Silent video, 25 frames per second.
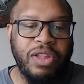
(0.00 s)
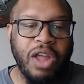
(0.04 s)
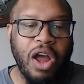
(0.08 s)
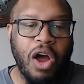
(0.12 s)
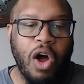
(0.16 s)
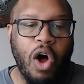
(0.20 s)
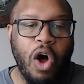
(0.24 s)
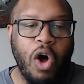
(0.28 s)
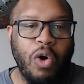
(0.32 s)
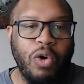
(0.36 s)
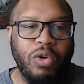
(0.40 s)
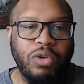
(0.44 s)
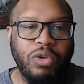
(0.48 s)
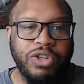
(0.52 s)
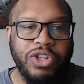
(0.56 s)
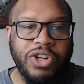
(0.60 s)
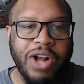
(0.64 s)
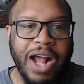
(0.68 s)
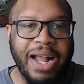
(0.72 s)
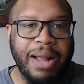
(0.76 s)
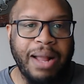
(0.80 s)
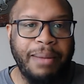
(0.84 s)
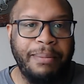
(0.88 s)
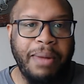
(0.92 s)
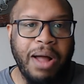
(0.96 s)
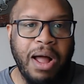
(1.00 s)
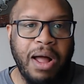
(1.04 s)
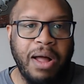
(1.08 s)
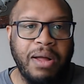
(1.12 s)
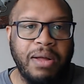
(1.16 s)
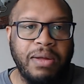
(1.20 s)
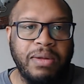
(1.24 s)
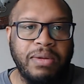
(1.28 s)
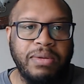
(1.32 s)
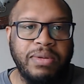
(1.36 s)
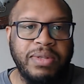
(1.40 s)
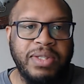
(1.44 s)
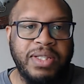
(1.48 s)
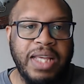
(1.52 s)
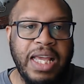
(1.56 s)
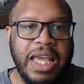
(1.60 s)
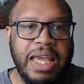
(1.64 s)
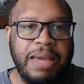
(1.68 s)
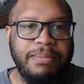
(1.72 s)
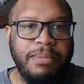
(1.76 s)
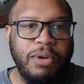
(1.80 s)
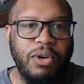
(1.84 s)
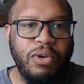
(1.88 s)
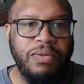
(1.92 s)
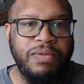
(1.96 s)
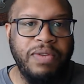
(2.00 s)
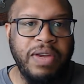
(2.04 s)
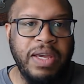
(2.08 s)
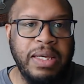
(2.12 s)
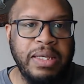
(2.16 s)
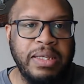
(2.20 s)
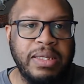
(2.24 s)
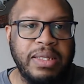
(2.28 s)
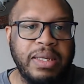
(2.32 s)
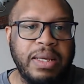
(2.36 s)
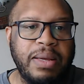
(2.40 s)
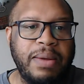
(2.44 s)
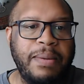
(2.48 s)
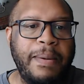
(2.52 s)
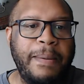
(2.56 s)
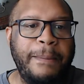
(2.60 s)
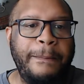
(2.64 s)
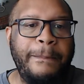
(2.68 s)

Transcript: the old Dragon Ball Z movies.